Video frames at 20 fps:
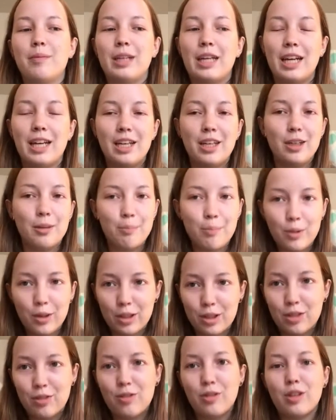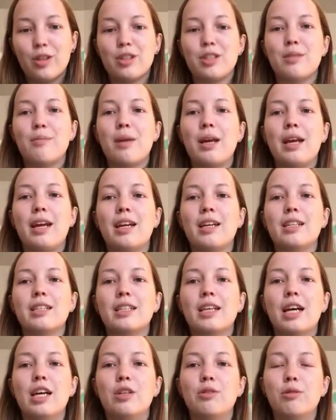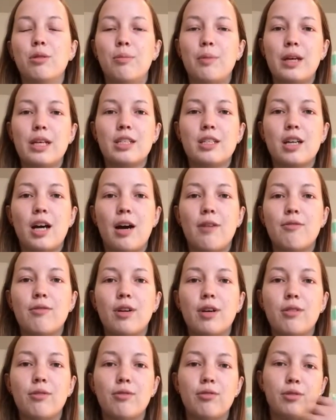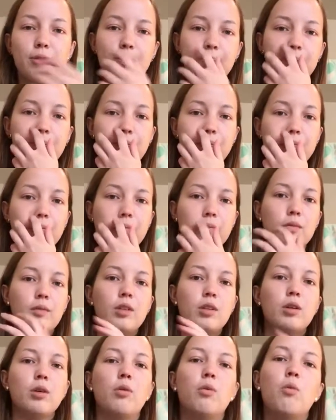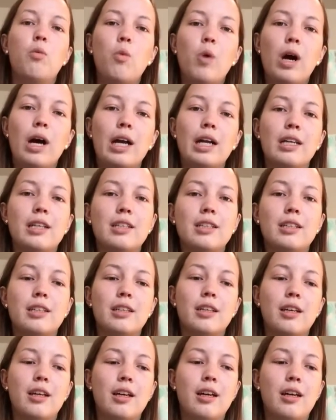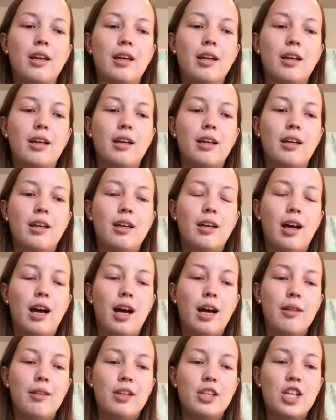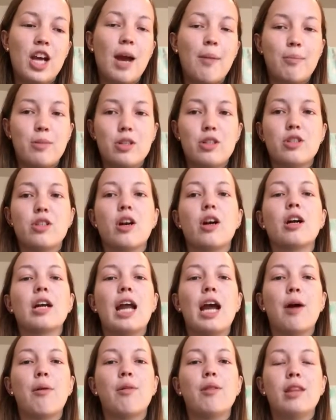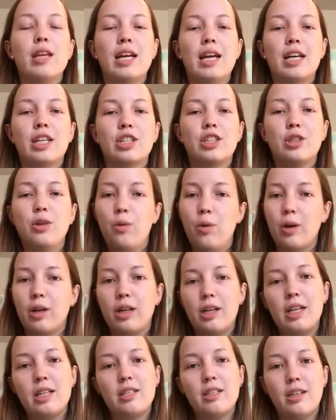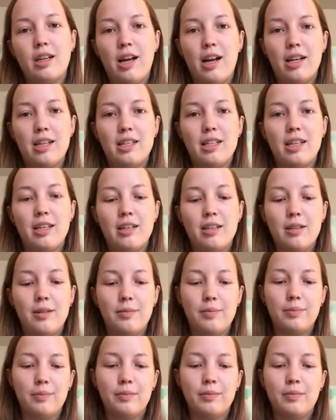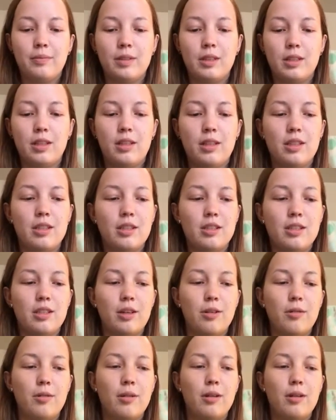getting your books first, making a schedule based off of what the chapters are and how they actually organize the content. So